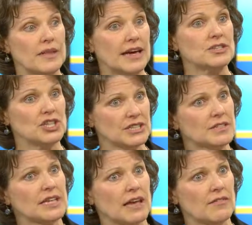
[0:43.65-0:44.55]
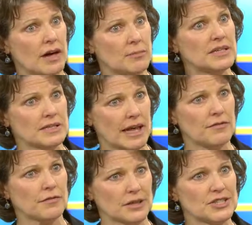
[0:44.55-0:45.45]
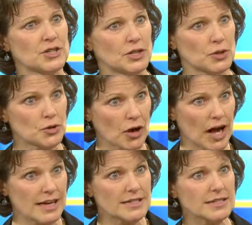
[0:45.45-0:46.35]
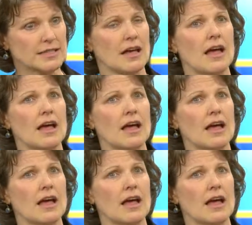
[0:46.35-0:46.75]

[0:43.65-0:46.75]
that Jesus gave up his life for us on the cross,